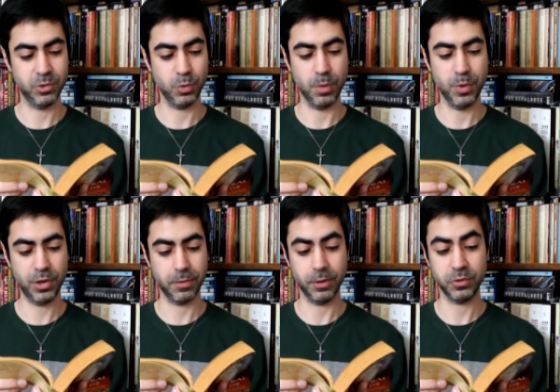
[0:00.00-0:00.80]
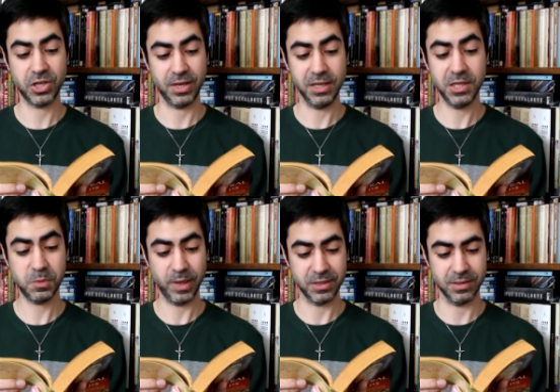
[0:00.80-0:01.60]
to a book about Chinese
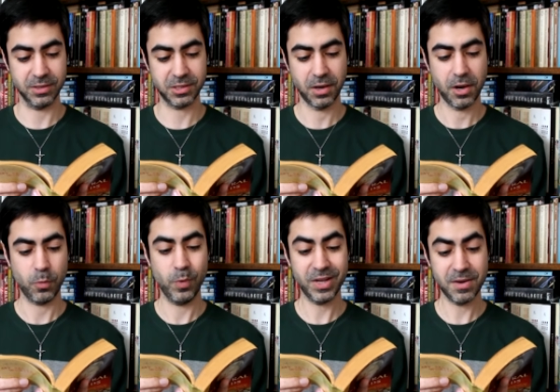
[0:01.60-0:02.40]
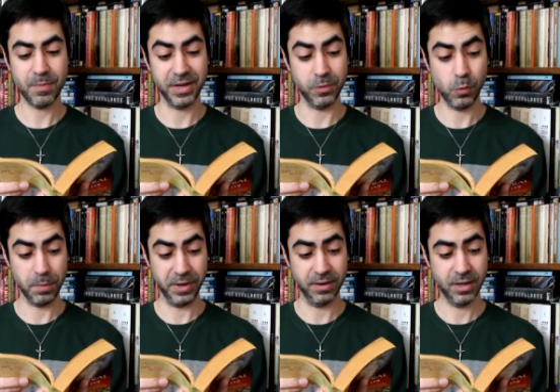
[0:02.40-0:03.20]
peasants, written by a
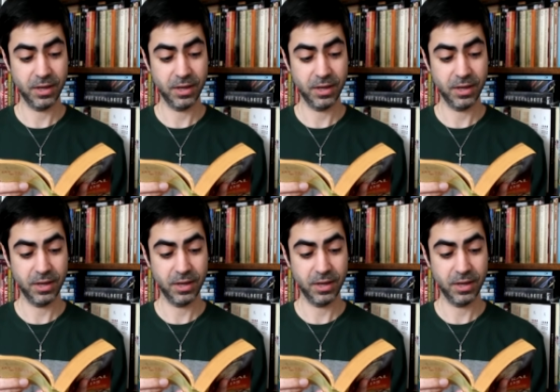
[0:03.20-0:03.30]
woman,